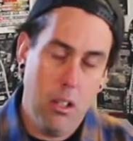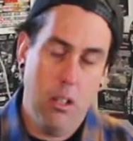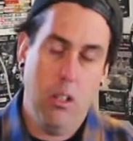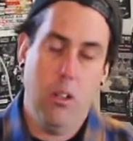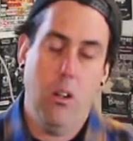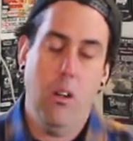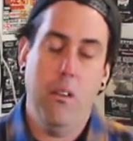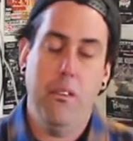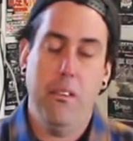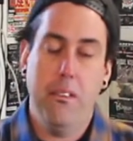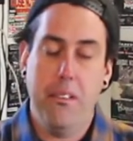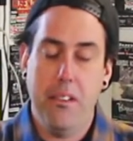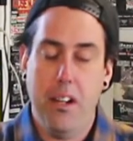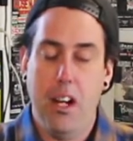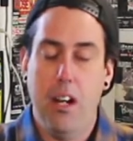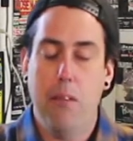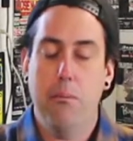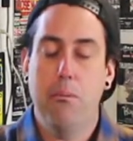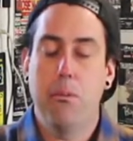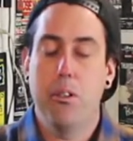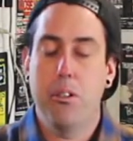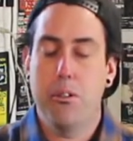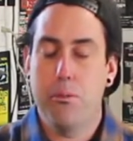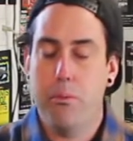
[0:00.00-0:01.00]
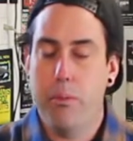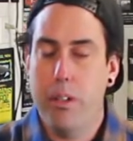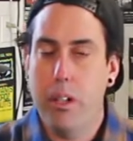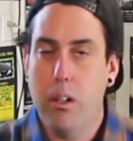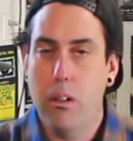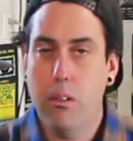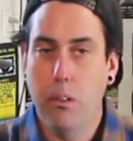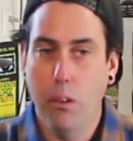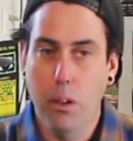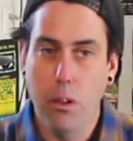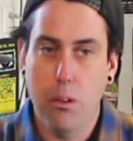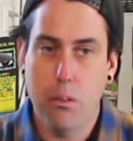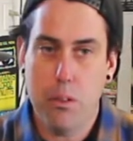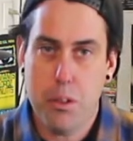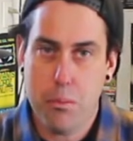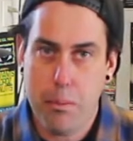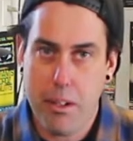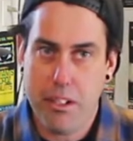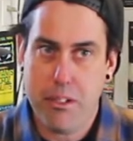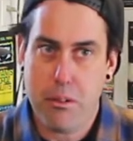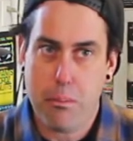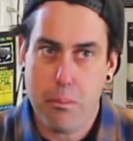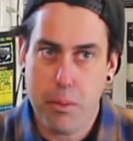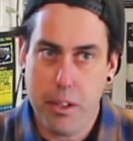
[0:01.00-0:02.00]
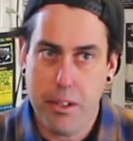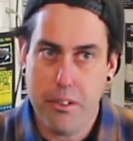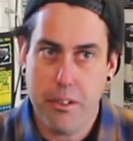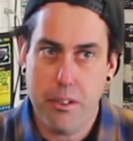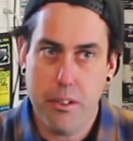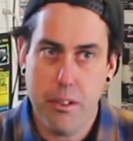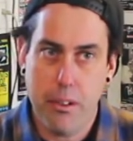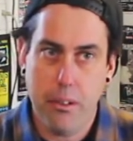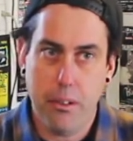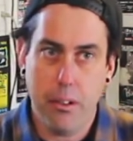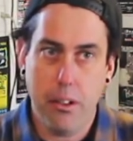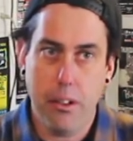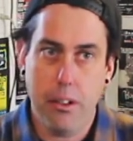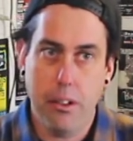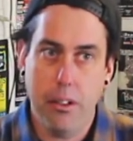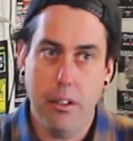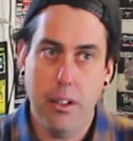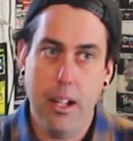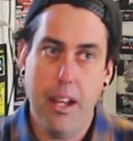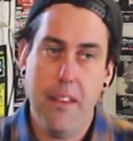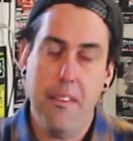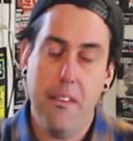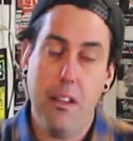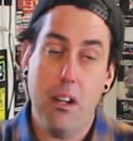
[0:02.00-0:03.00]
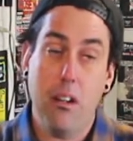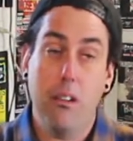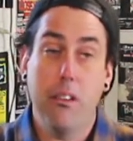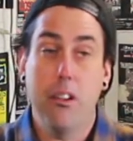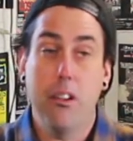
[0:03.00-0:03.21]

on the top, which we all know spacer plates are no good. And then on